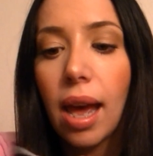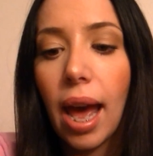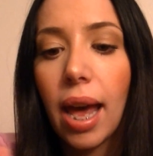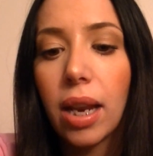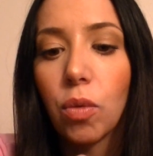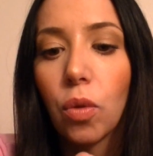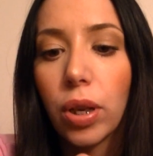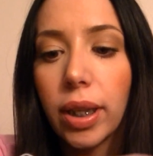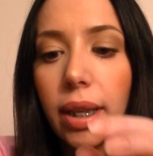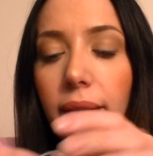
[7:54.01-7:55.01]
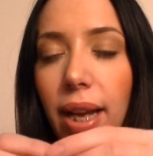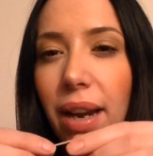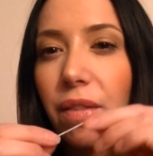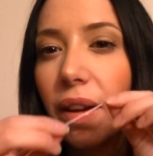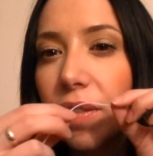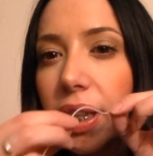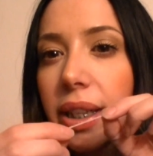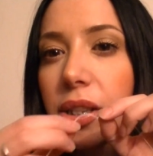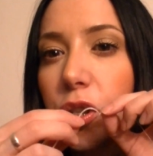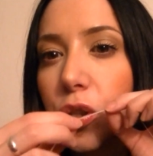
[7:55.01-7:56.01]
and it really kind of, I feel like
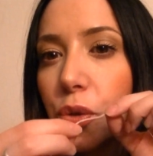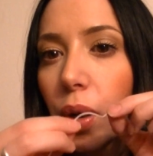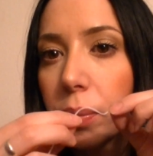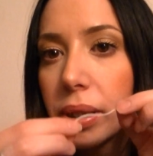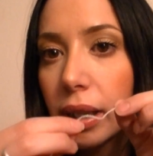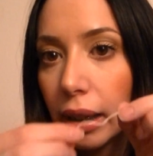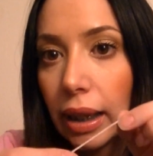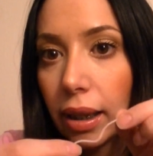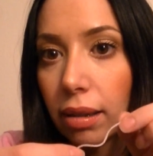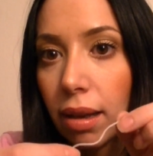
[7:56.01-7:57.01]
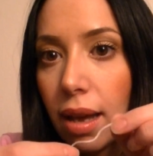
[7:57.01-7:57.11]
it scrubs clean.